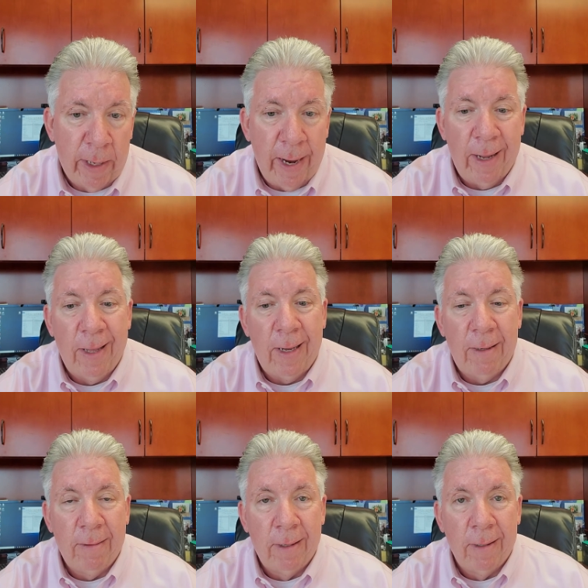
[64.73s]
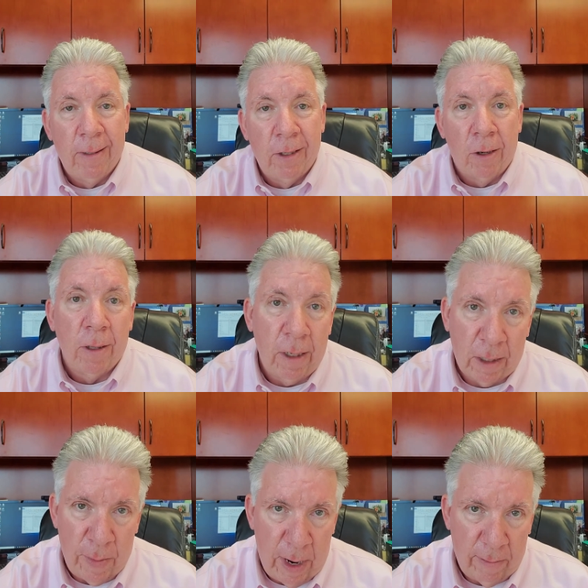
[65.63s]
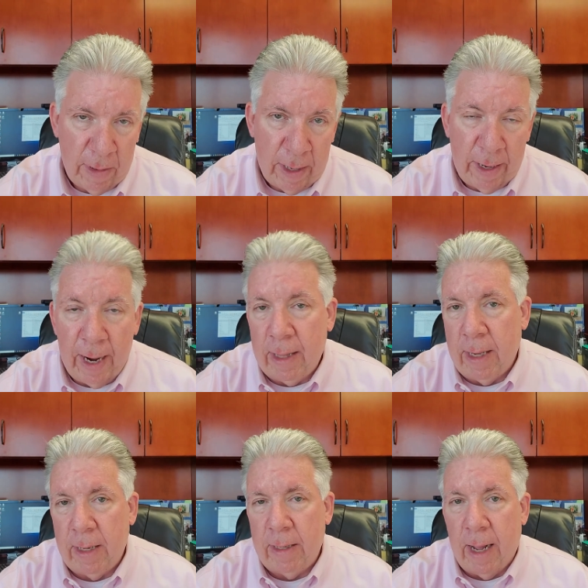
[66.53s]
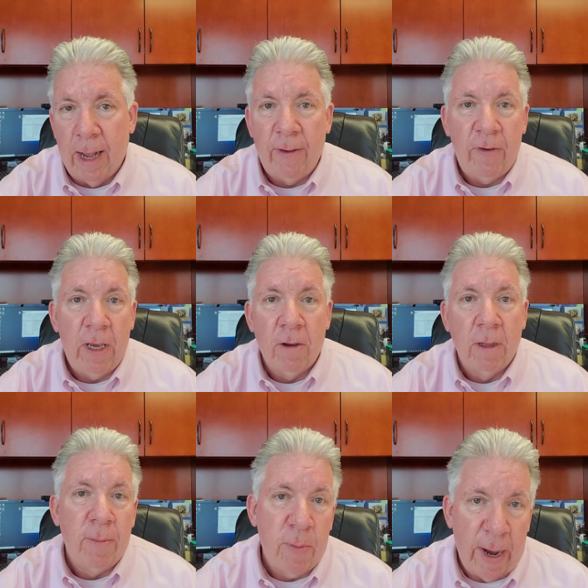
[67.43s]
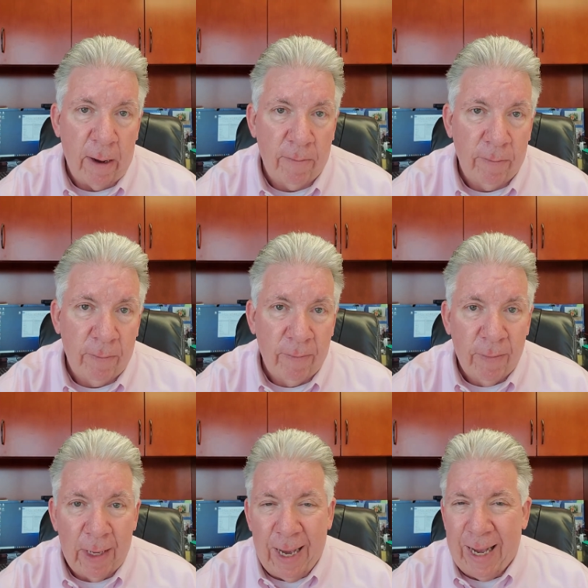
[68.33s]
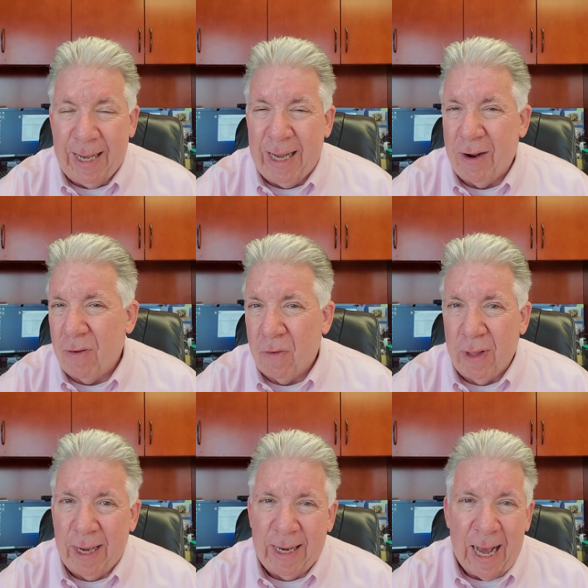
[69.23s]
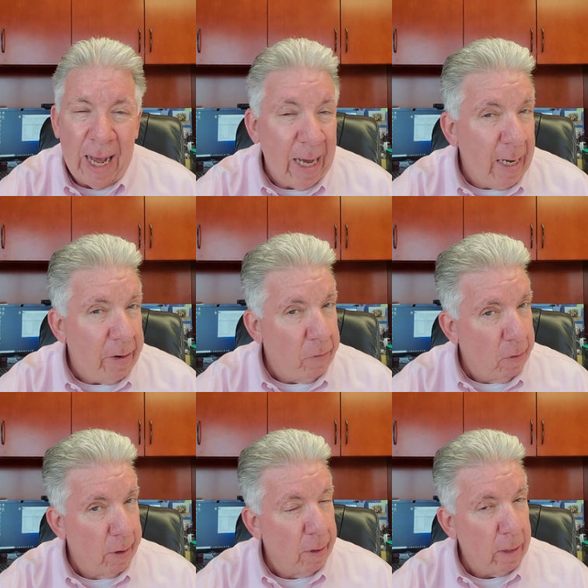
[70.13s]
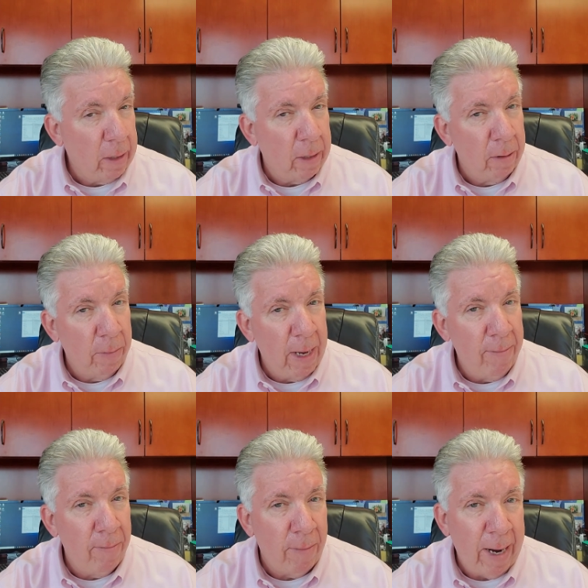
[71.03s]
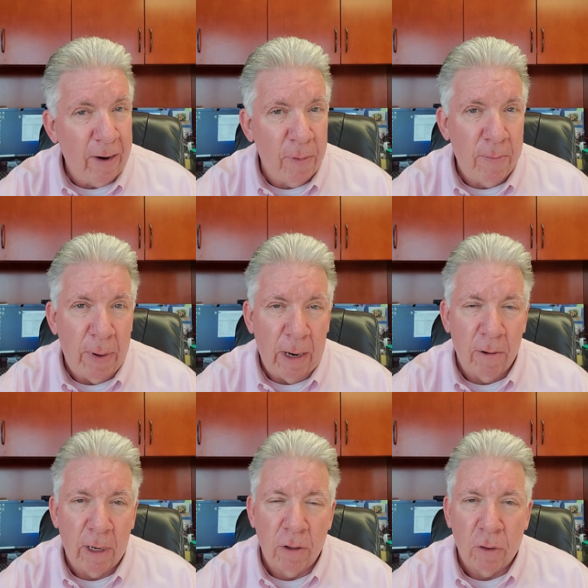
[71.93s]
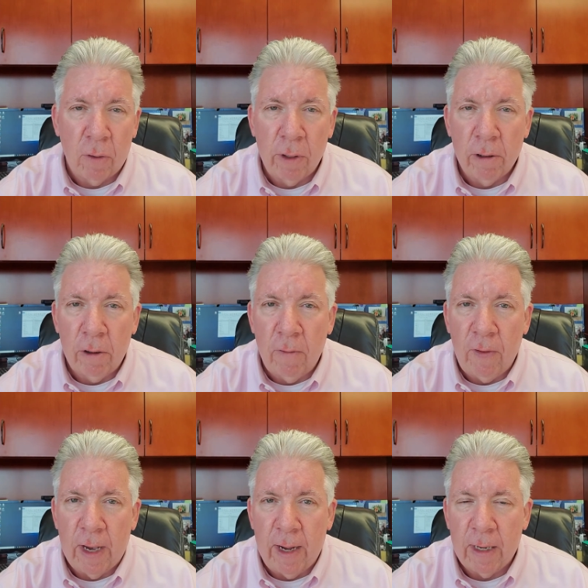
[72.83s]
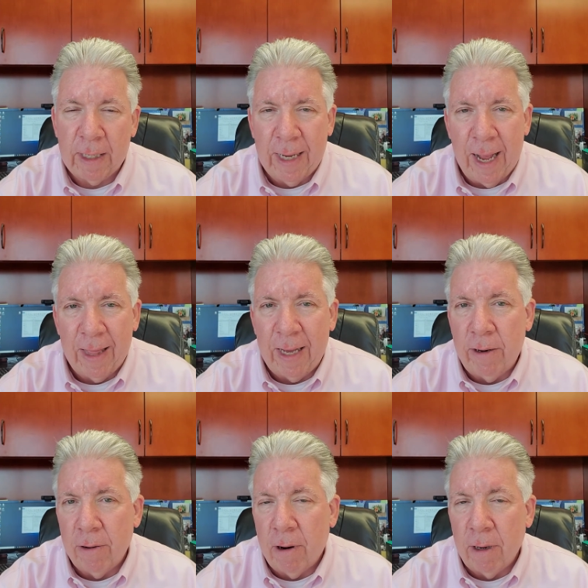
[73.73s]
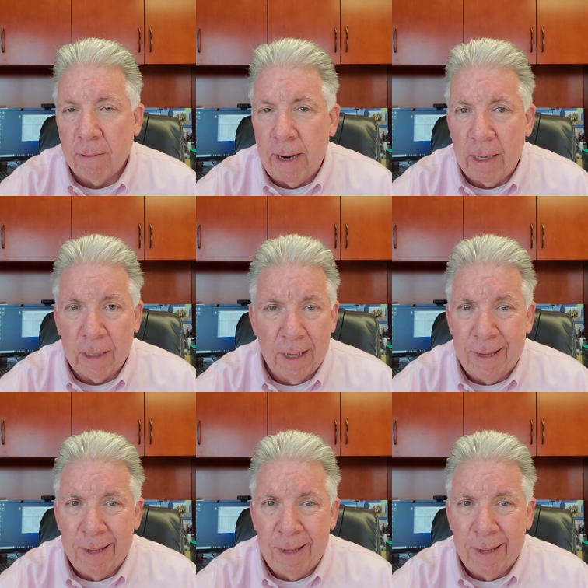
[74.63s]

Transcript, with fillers: and then certolizumab, and then IV golimumab. And you know, they kind of worked. They might have been better at controlling her uveitis than her arthritis,